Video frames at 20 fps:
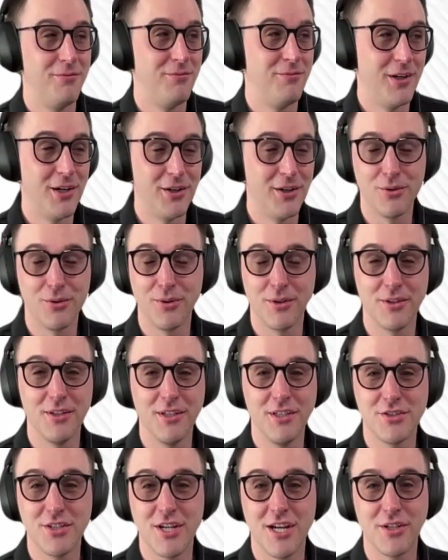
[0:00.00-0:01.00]
very quickly
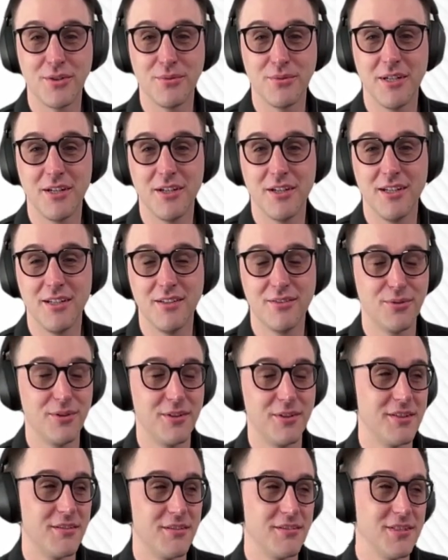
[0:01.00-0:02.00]
in January
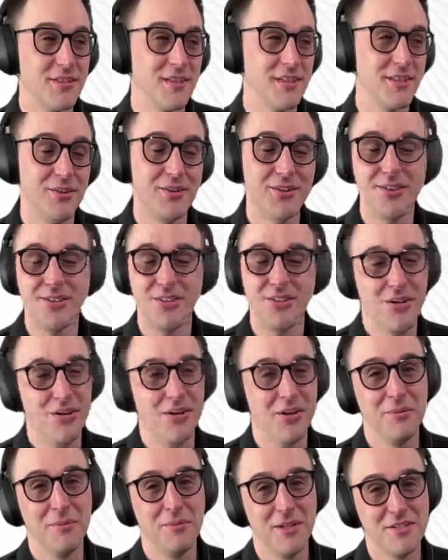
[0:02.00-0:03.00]
2017 on
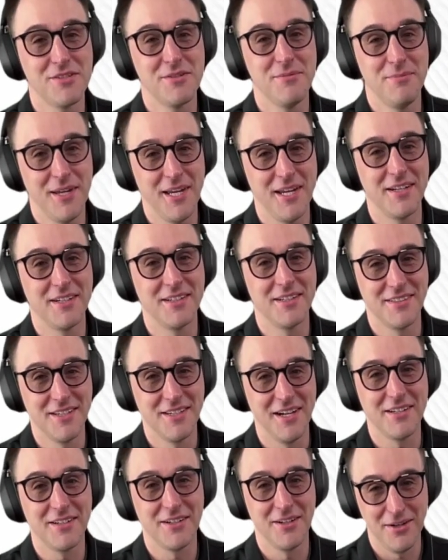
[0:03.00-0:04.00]

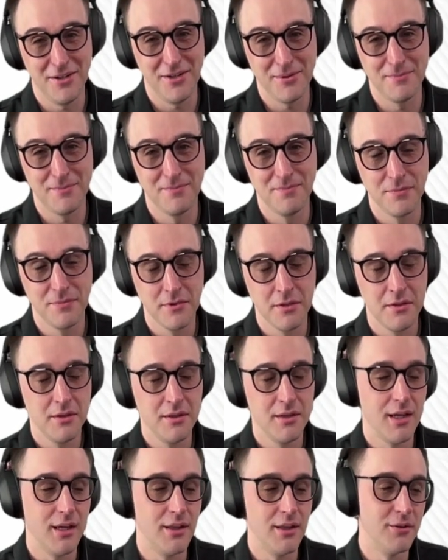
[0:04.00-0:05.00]
automationpanda.com. Oh.
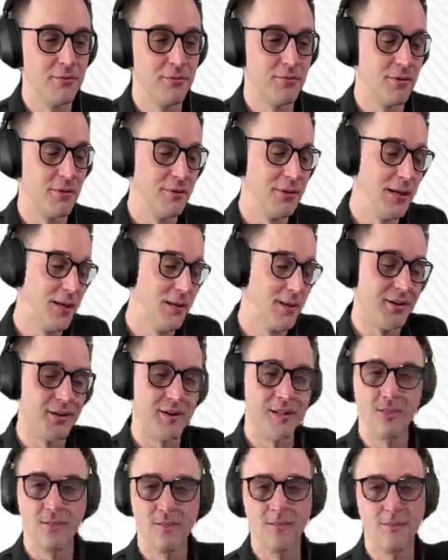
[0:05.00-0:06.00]
And then from there,
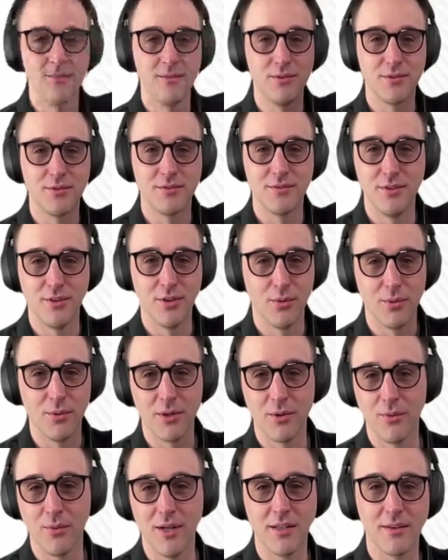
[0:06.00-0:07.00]
you know where
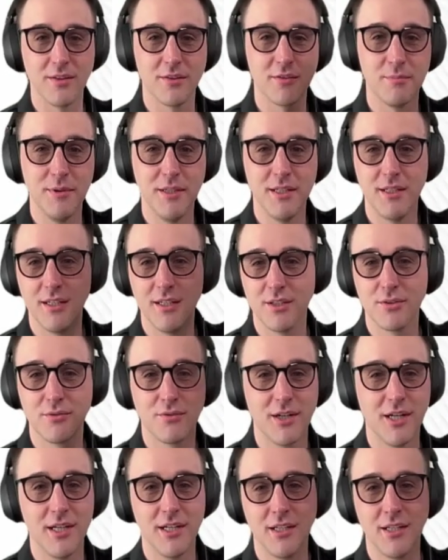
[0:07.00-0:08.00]
it went. The speaking, the
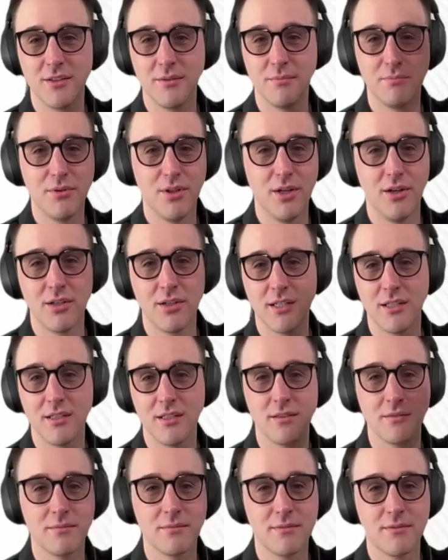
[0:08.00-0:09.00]
writing, the blogging,
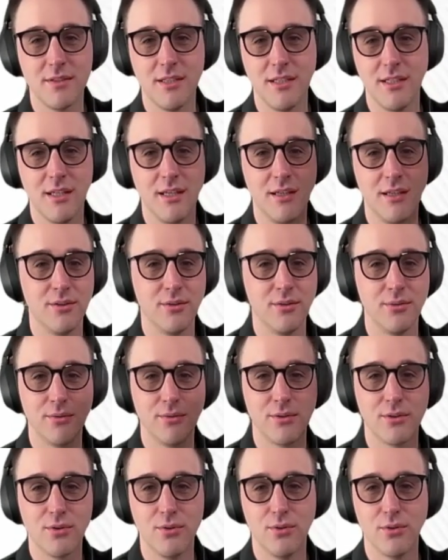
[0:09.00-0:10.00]
the TAU, the
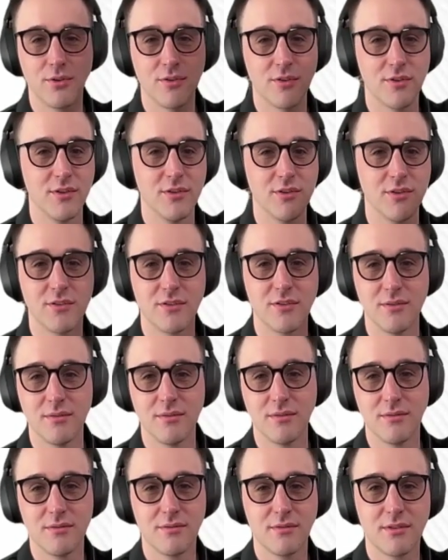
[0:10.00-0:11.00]
courses, the
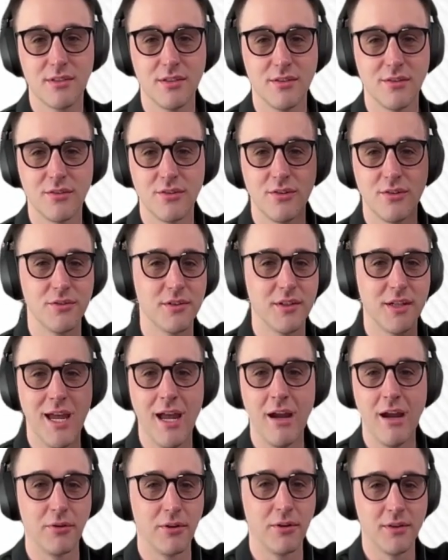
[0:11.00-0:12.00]
consulting,
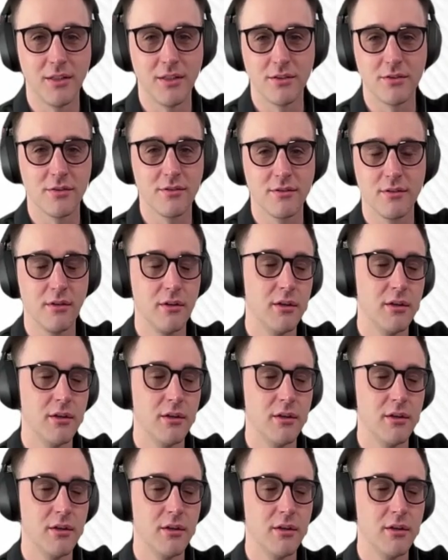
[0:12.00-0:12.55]
everything just